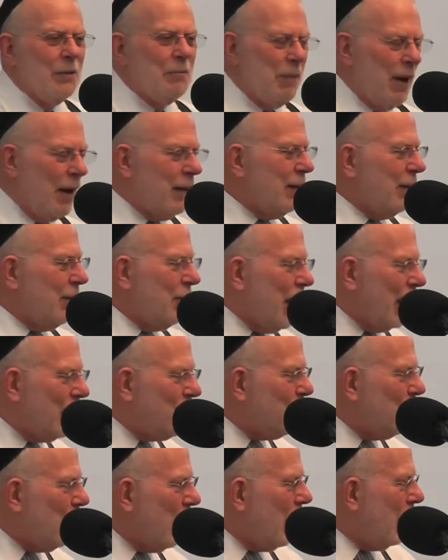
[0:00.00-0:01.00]
But
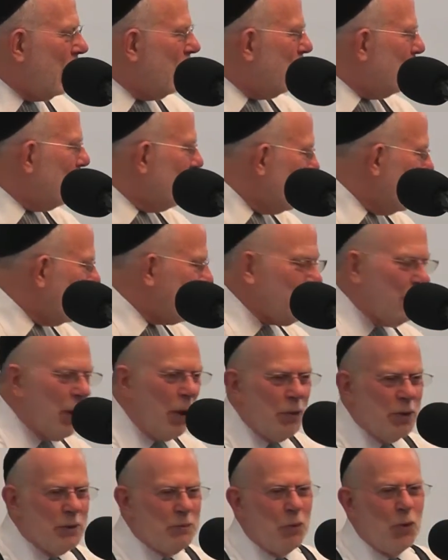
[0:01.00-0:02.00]
that's where I, that's where
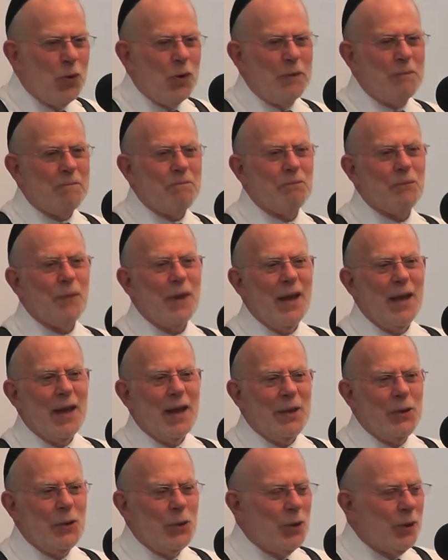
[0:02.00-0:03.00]
I was born,
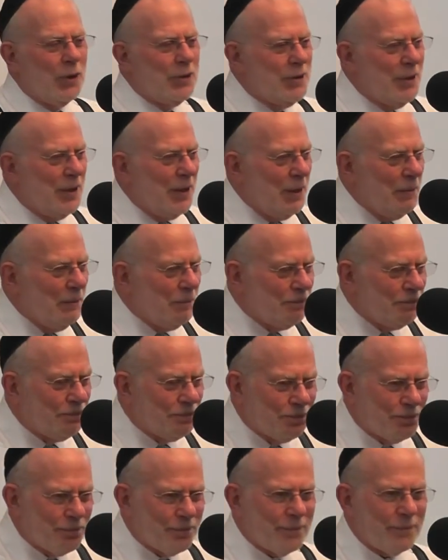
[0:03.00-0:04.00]
in New York City.
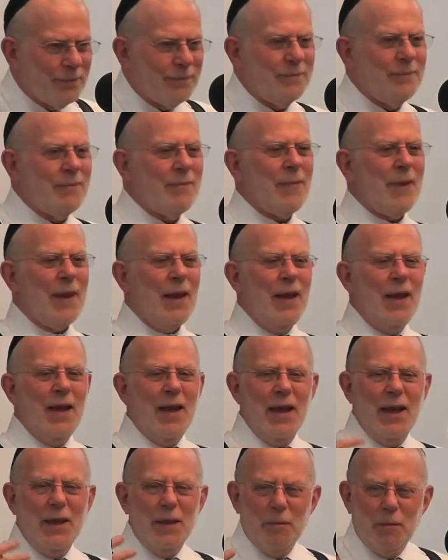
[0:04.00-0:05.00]

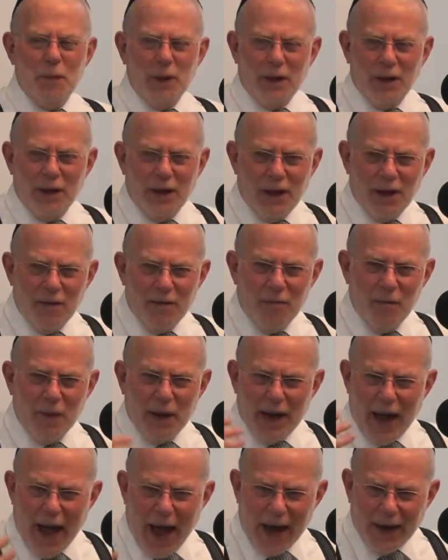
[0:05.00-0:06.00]
In the middle of
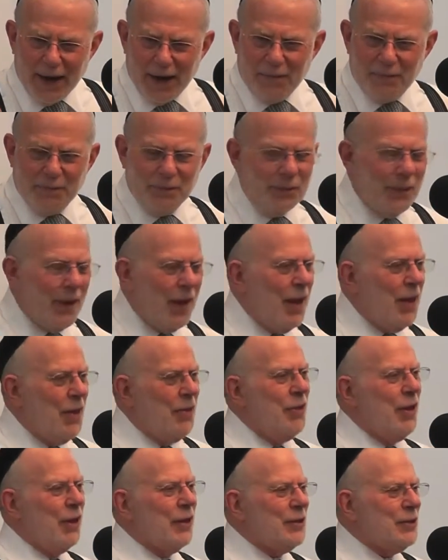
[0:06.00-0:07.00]
Manhattan,
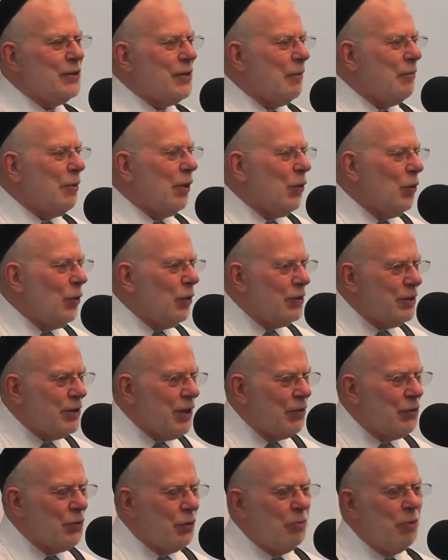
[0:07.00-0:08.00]
there's something called
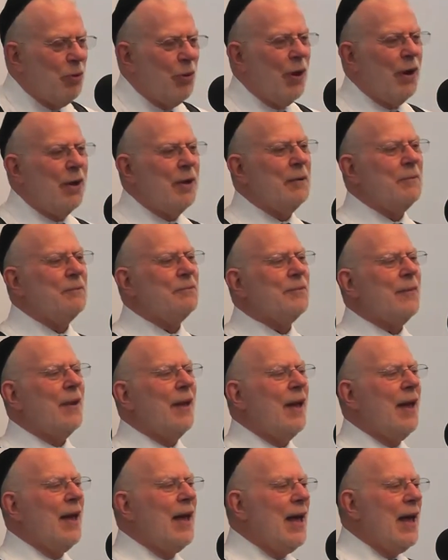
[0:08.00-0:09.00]
Central Park,
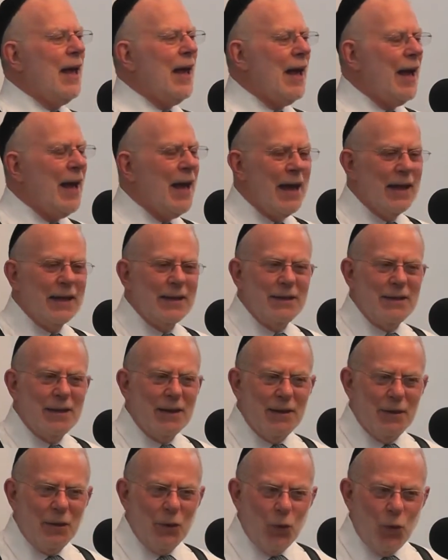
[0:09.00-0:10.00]
and
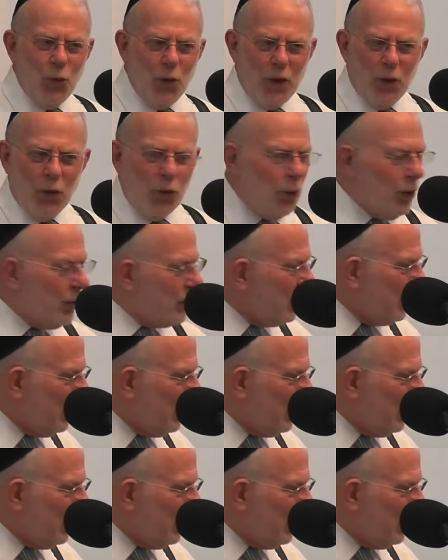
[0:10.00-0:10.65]
we always